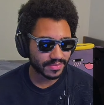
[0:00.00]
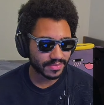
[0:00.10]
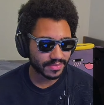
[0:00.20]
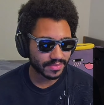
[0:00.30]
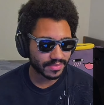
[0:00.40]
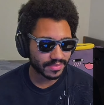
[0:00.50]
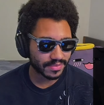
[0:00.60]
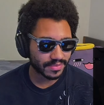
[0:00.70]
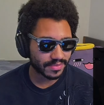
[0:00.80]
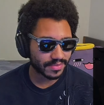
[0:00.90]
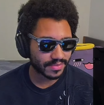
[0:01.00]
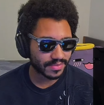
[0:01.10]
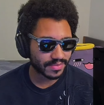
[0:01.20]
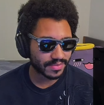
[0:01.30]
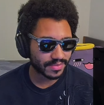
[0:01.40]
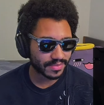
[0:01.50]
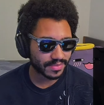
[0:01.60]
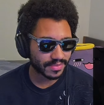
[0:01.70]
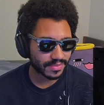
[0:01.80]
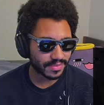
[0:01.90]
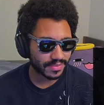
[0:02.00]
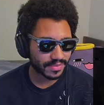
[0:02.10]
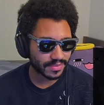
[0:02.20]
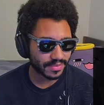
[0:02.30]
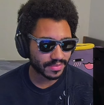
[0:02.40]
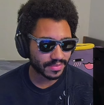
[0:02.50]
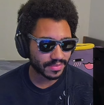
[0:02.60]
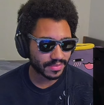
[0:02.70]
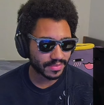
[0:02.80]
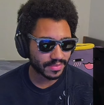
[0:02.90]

Nobody speaks.